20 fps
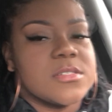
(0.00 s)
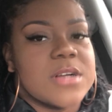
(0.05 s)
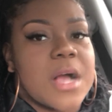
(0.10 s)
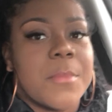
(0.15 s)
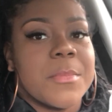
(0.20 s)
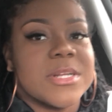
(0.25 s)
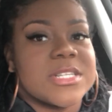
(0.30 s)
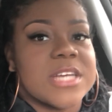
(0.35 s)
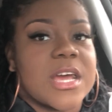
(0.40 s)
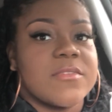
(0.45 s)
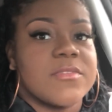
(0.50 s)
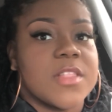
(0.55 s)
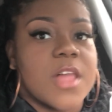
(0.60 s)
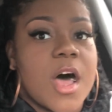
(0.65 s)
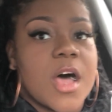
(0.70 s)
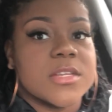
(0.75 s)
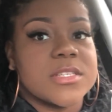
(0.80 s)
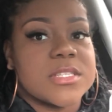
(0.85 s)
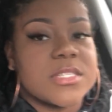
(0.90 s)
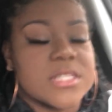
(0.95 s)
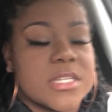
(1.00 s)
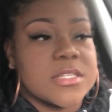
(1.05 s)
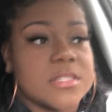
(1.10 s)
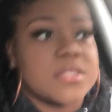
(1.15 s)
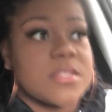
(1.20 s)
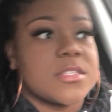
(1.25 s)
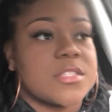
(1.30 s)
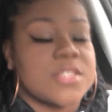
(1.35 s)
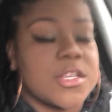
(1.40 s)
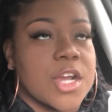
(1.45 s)
how much I've lost
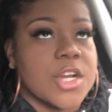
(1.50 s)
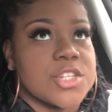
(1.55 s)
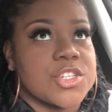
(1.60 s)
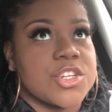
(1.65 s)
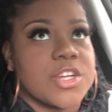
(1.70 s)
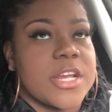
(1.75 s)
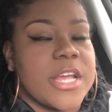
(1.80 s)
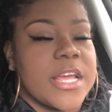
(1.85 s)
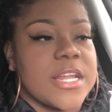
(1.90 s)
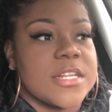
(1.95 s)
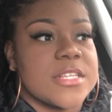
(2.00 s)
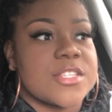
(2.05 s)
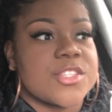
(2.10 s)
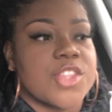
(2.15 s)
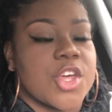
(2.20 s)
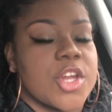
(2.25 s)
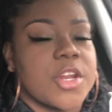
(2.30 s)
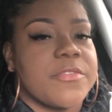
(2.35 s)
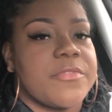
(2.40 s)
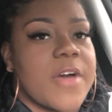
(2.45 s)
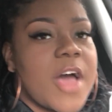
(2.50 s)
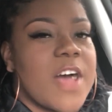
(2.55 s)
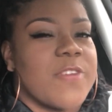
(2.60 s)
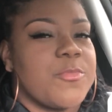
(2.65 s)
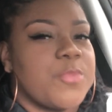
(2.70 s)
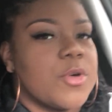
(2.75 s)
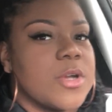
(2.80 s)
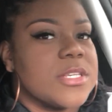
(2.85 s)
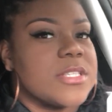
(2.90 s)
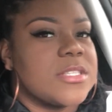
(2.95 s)
since surgery, and it's
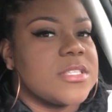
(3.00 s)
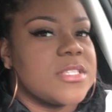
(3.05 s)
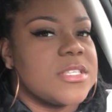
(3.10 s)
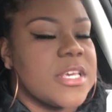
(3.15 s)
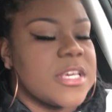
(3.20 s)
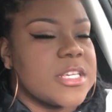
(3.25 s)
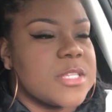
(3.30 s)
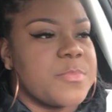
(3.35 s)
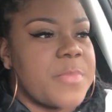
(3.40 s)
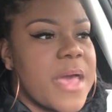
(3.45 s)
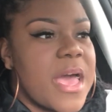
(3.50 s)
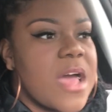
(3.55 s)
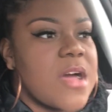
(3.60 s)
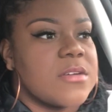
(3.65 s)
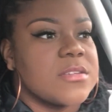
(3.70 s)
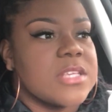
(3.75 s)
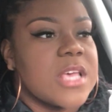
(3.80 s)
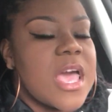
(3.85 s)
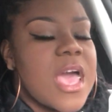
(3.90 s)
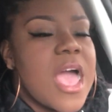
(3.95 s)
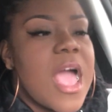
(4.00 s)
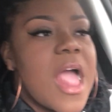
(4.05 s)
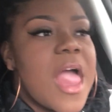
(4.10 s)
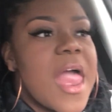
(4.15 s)
35.6 pounds.